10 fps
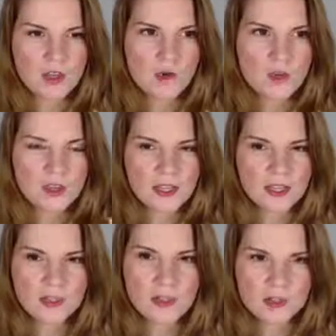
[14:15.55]
with
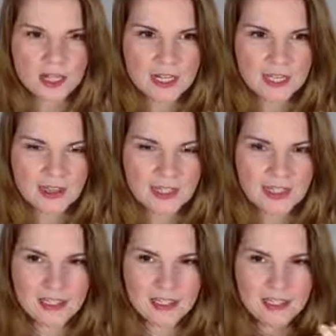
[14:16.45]
illustrating
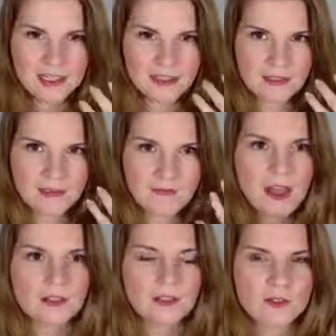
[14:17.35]
these
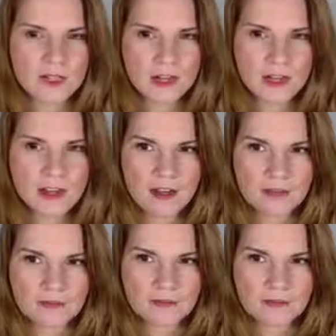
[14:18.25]
values that I have?